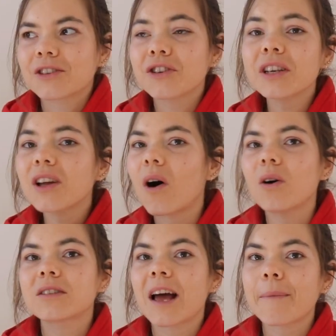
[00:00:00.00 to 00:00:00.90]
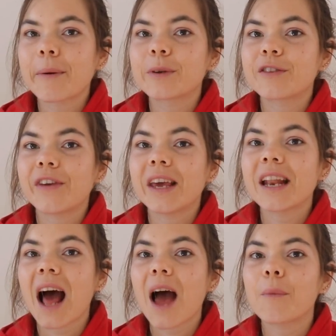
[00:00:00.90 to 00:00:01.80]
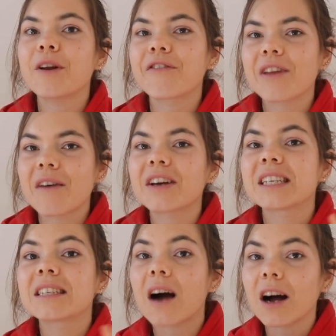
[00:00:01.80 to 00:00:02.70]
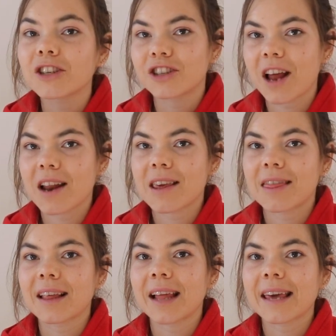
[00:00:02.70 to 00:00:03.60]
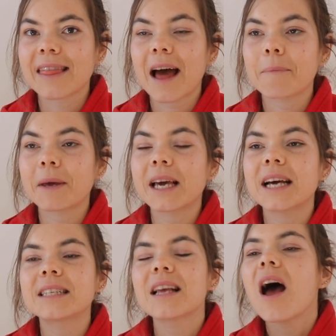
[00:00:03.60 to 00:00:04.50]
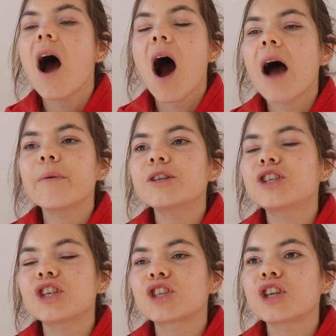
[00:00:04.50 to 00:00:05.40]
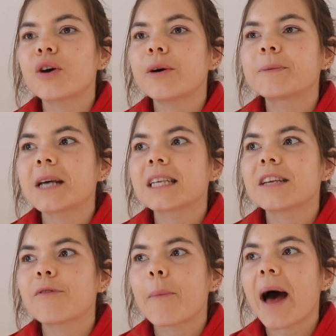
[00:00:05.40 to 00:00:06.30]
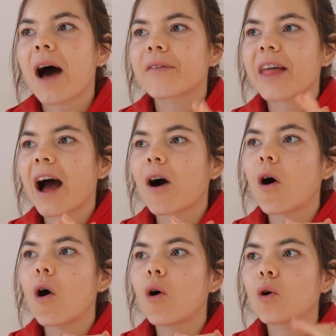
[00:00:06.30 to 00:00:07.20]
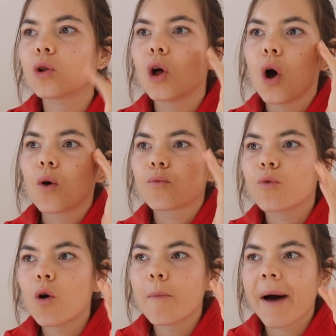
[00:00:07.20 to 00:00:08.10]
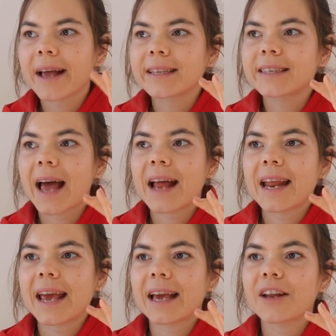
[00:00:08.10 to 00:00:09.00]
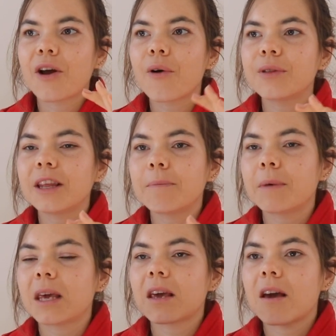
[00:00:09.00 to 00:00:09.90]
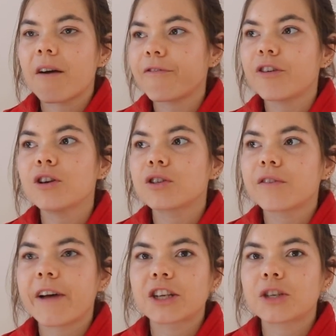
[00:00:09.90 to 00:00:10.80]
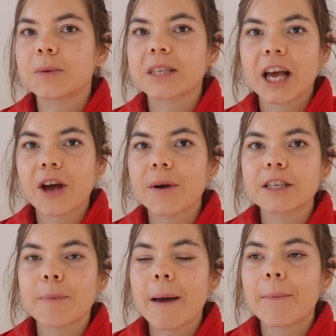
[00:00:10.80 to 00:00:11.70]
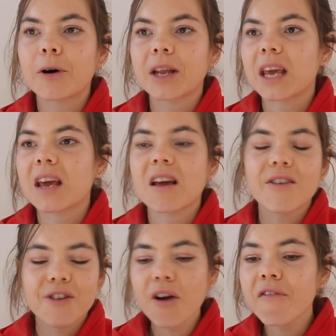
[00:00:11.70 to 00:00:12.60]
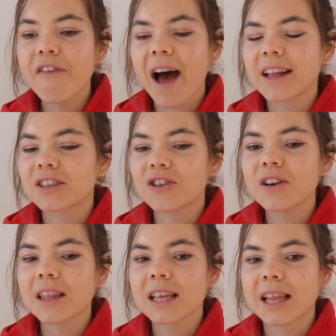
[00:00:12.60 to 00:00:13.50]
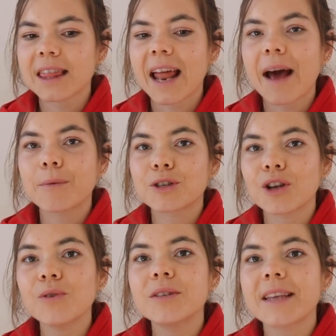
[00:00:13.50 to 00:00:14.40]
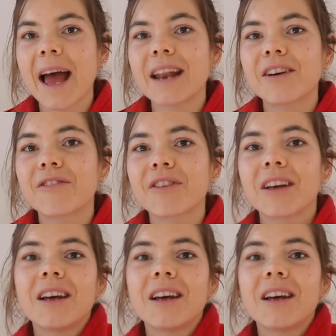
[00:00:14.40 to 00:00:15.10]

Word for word: during the whole time I was vegan, I would have never touched anything like that because I was just so obsessive about that whole raw mindset. It can only be fruits or vegetables that go into my body, no fats, no nothing like that. I was so scared of